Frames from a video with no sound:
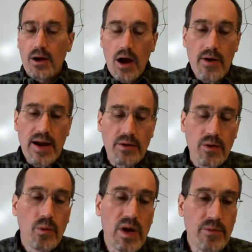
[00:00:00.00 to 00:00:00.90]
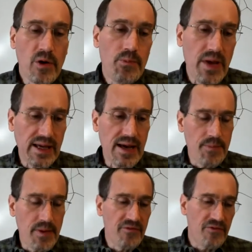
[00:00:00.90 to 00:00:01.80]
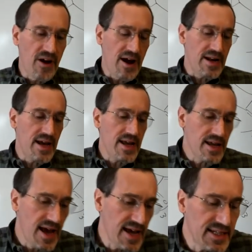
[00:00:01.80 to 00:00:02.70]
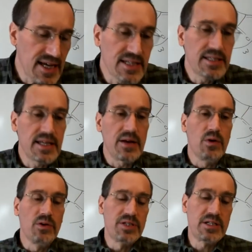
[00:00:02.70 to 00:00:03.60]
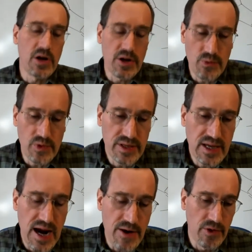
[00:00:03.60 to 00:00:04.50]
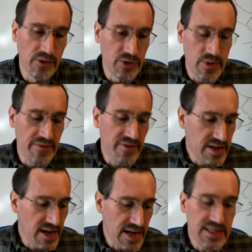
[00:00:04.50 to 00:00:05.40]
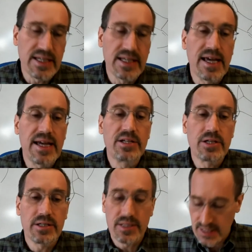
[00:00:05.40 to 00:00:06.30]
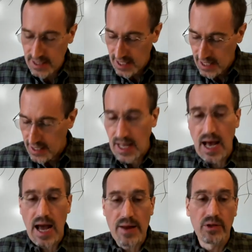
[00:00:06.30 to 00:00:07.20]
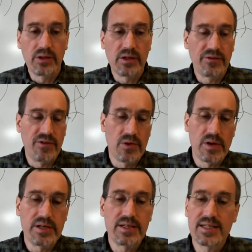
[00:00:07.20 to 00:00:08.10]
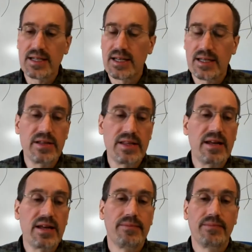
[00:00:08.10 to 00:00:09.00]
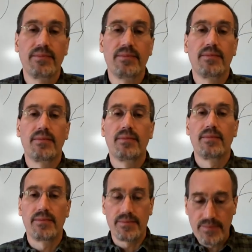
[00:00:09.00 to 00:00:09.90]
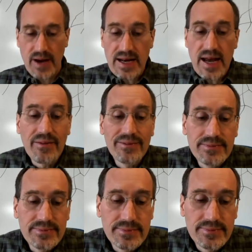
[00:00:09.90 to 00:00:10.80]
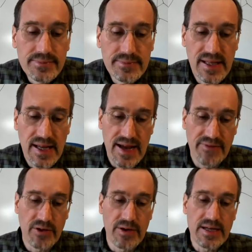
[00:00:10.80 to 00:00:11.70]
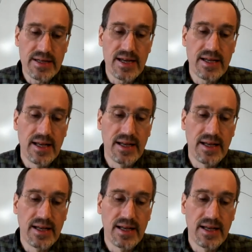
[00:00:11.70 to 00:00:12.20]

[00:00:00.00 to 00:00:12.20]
All right, we will pick up on Friday. As I said, we'll start with chiral derivatizing agents. I will look forward to seeing you Bye now. Have a great day.